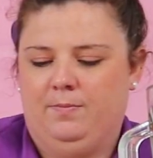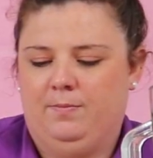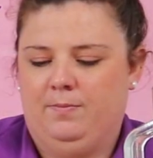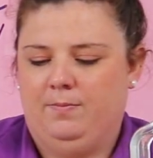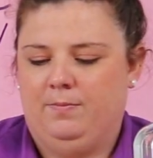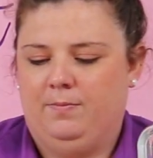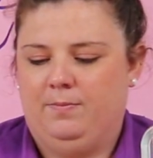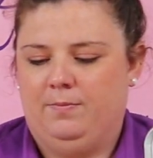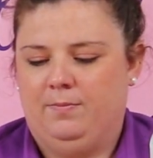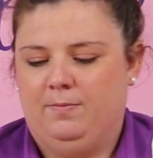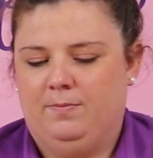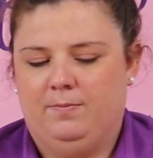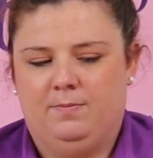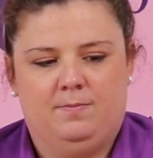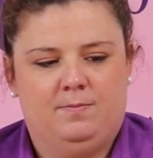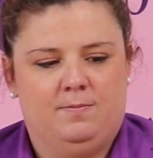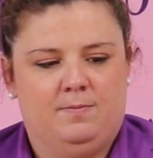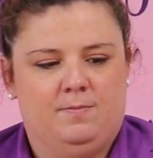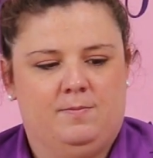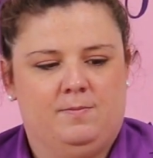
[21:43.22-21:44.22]

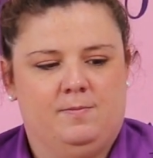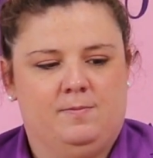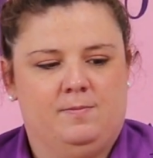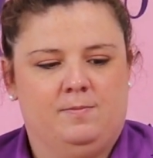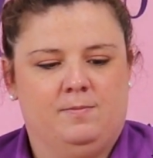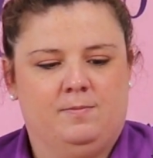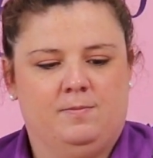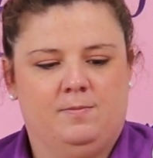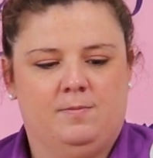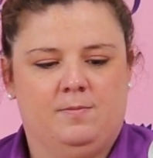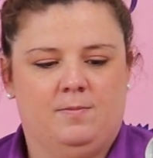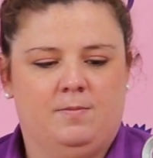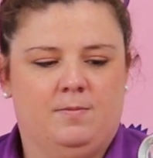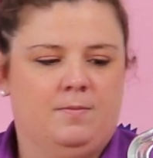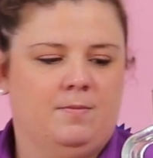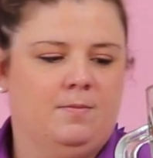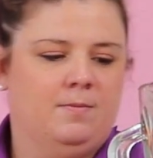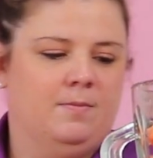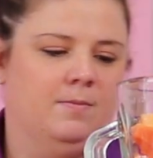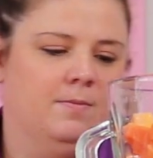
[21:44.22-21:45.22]

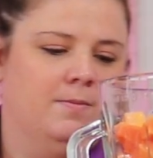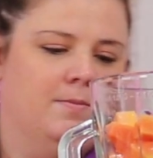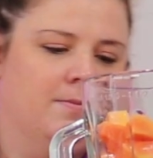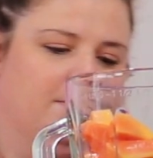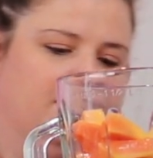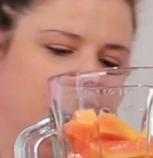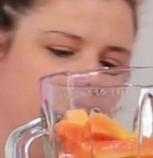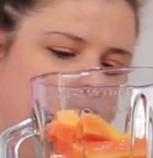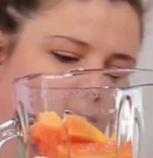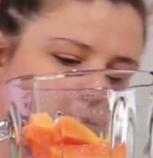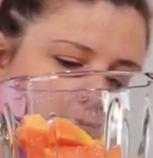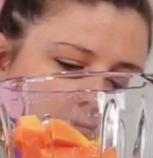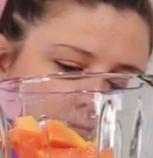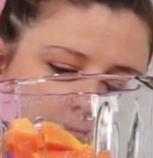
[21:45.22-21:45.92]
This person isn't speaking.